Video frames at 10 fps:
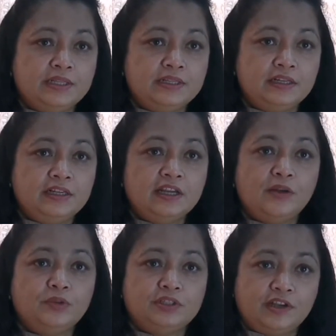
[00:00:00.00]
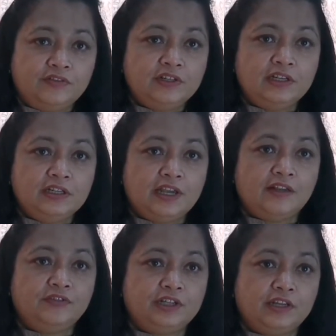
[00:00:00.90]
Basically, I would
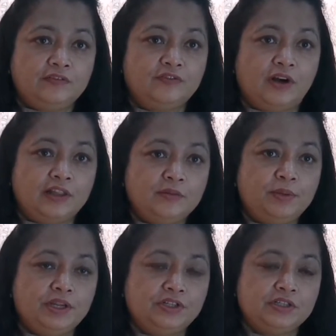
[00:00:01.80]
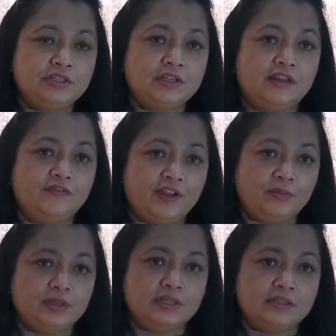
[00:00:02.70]
definitely advocate for other patients and
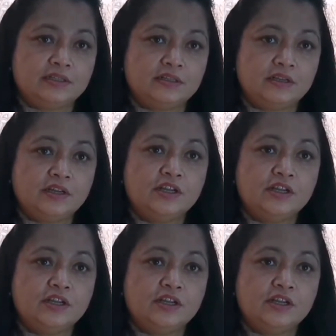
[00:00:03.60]
families